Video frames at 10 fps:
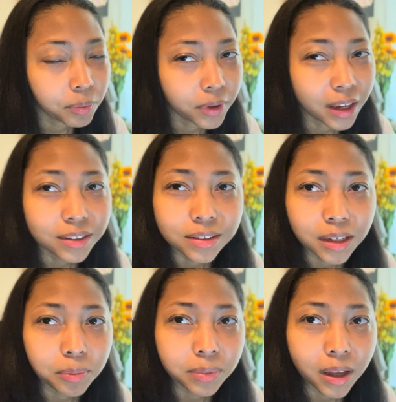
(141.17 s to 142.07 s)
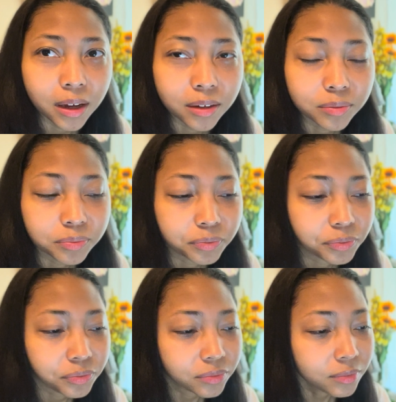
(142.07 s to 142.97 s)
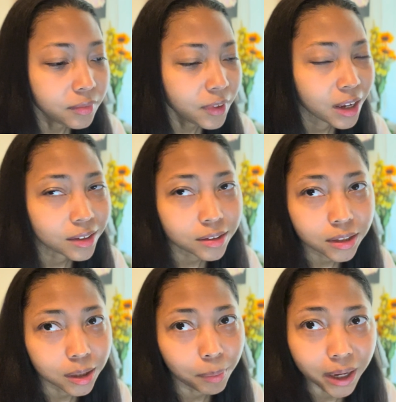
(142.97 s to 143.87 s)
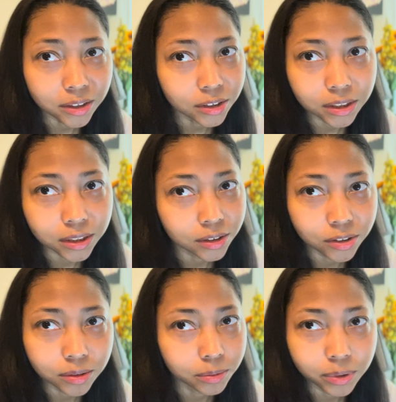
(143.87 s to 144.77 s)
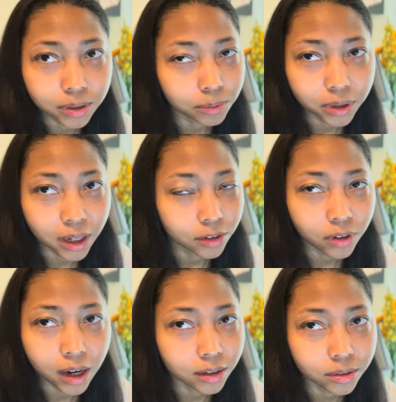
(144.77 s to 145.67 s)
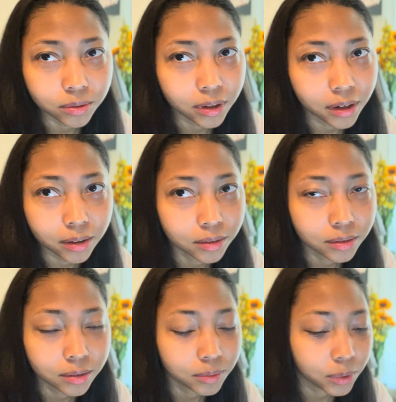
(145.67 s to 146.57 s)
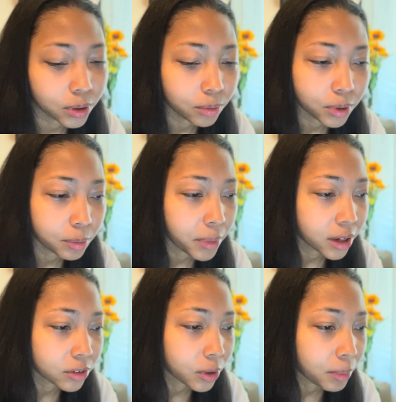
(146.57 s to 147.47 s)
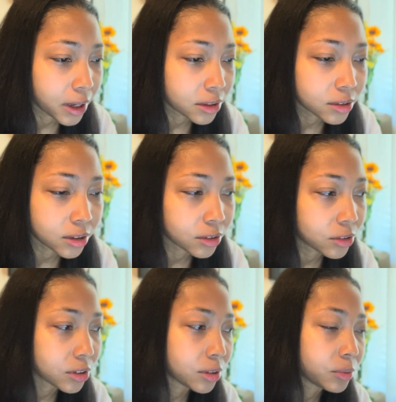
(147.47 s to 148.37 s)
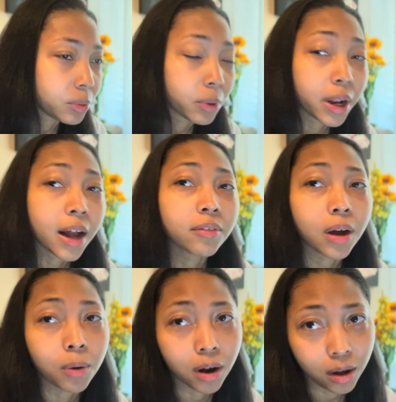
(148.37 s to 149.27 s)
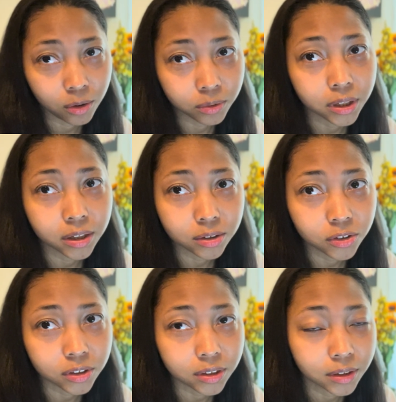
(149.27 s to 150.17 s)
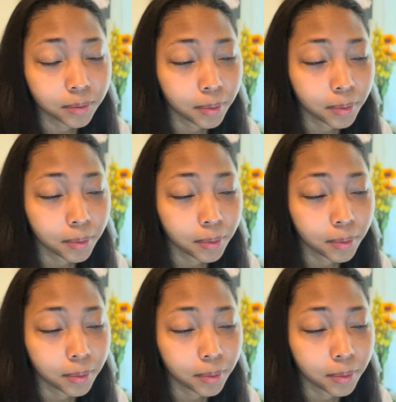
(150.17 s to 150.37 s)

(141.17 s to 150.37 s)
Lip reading: accept that instead of matching energy. We're not trying to do that. We don't want to match nobody's energy. We want to have our own energy.